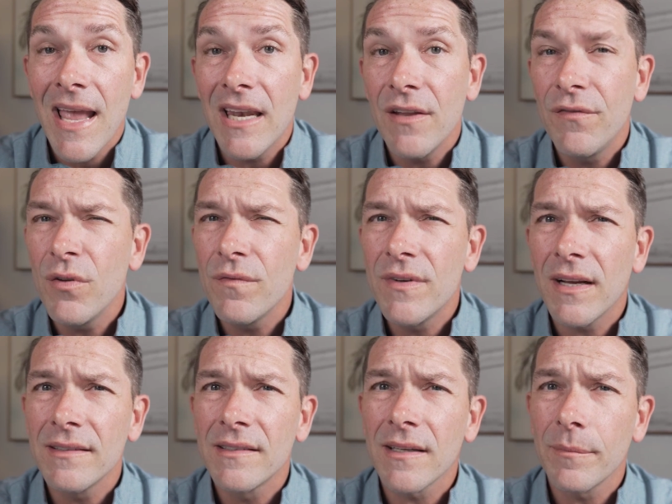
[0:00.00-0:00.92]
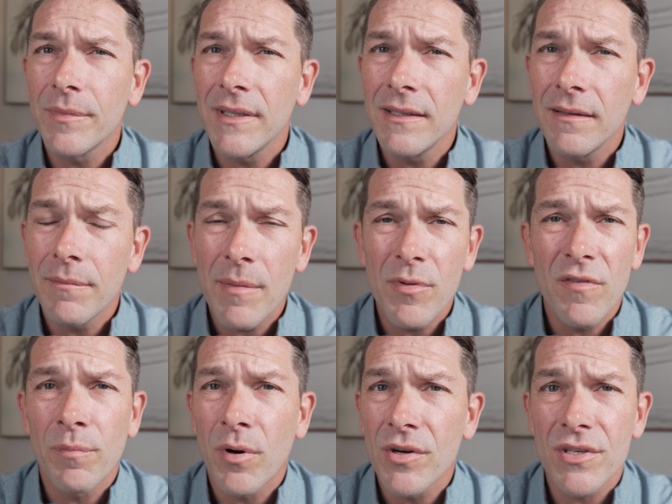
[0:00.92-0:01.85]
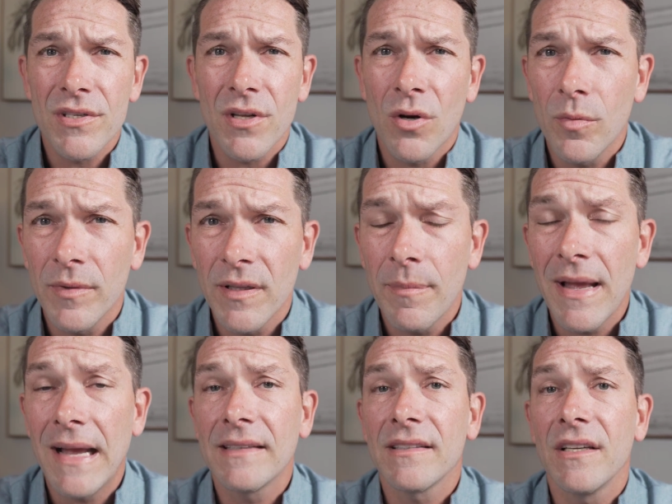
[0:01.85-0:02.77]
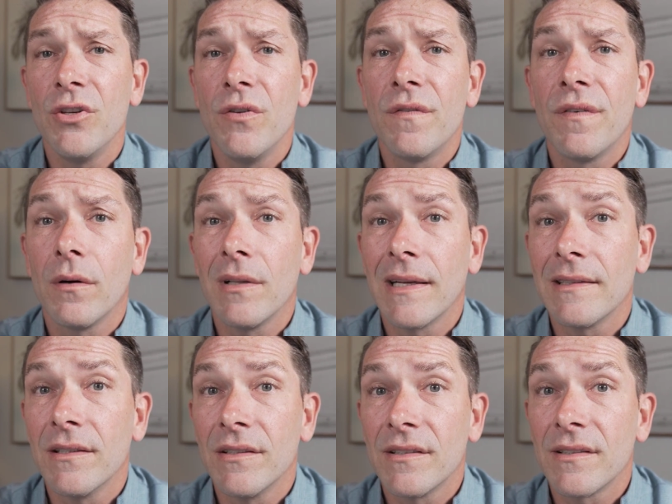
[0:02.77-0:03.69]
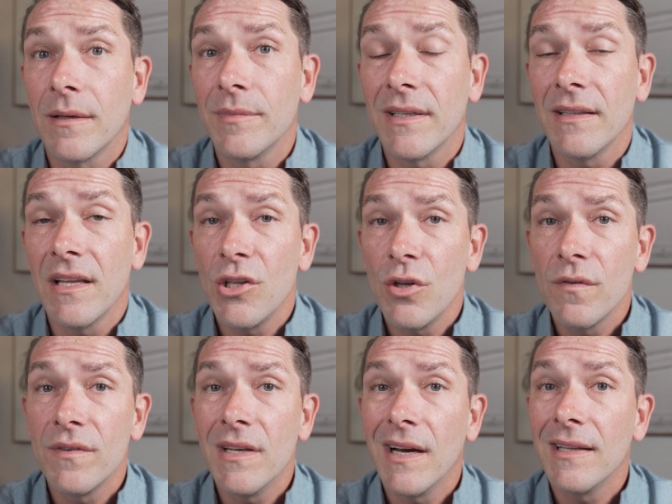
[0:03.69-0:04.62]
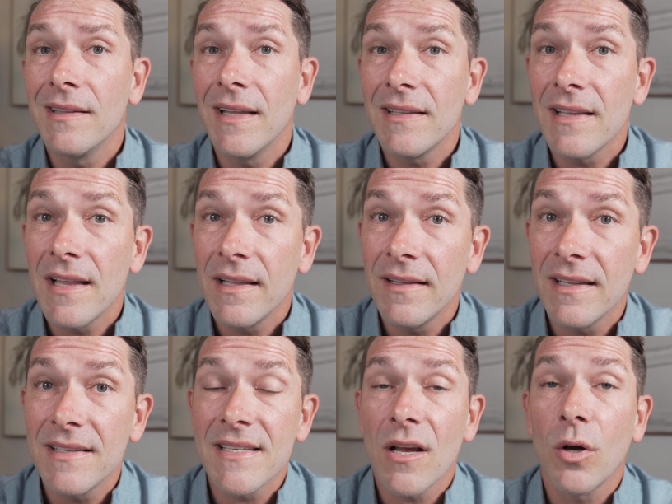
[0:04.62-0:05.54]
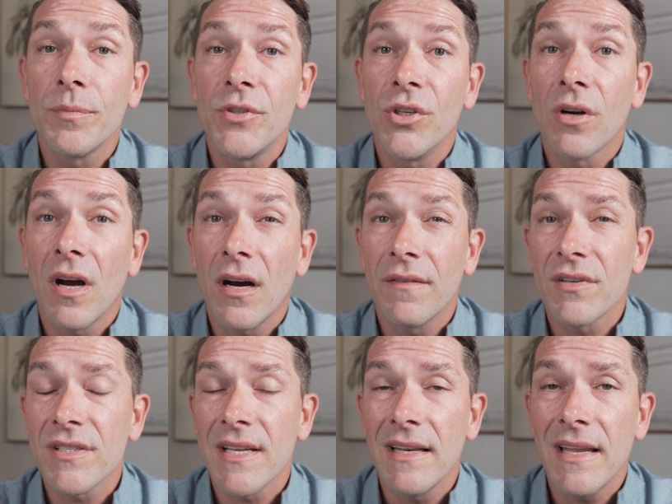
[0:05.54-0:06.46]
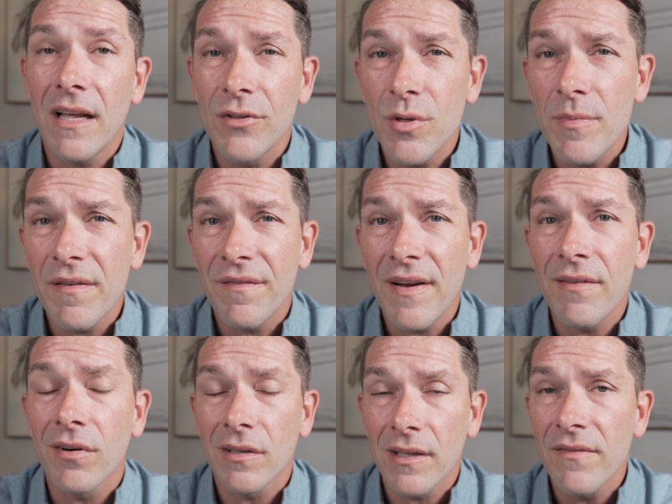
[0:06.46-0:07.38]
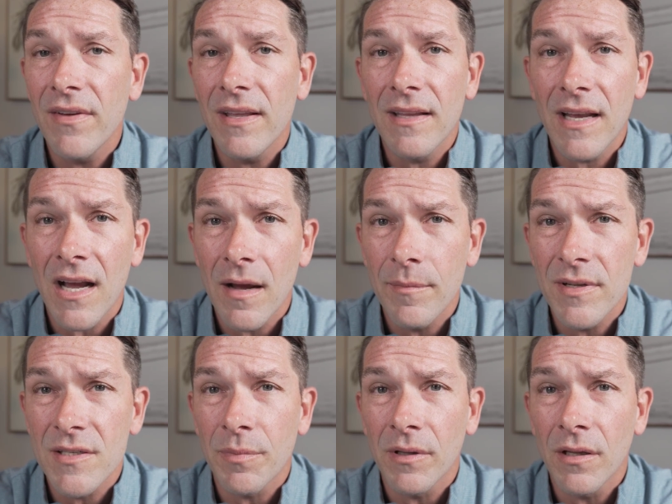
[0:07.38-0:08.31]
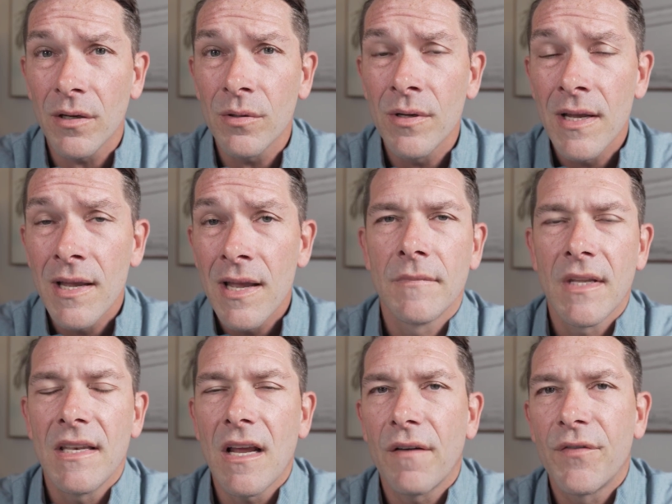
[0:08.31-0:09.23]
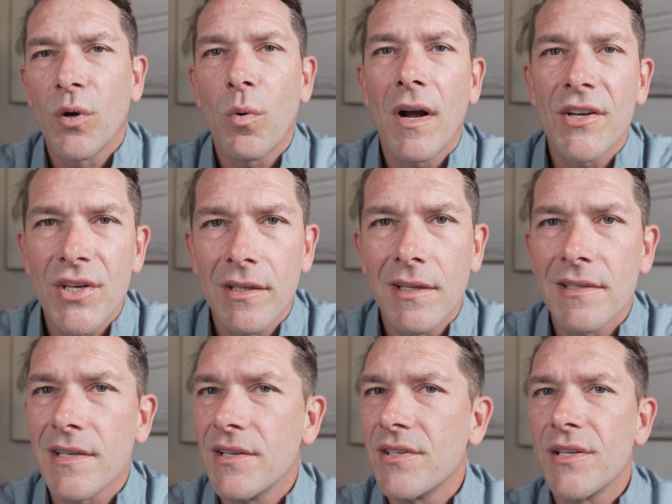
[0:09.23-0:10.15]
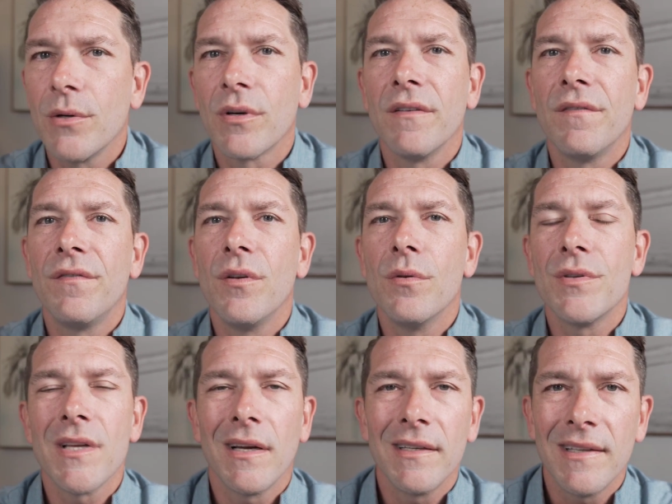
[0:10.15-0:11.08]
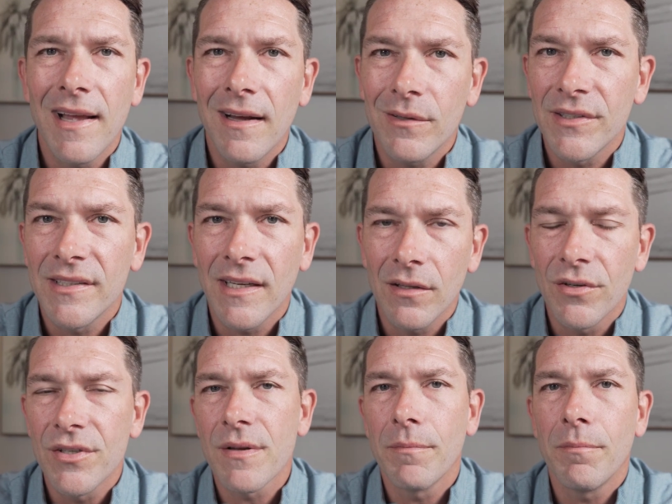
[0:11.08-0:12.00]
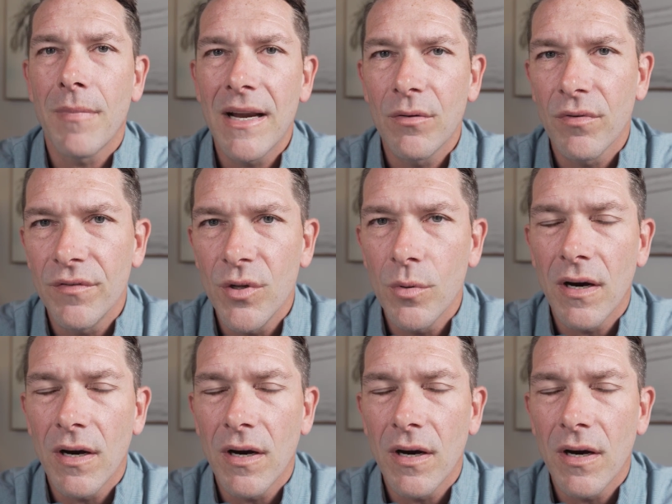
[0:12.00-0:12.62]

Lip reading: And if you've done something, maybe you've purchased a home in the past and you felt like there's something that you've done that's helped your offer stand out, do me a favor, leave it in the comments below. Now, if you're watching this and still confused on how sellers might review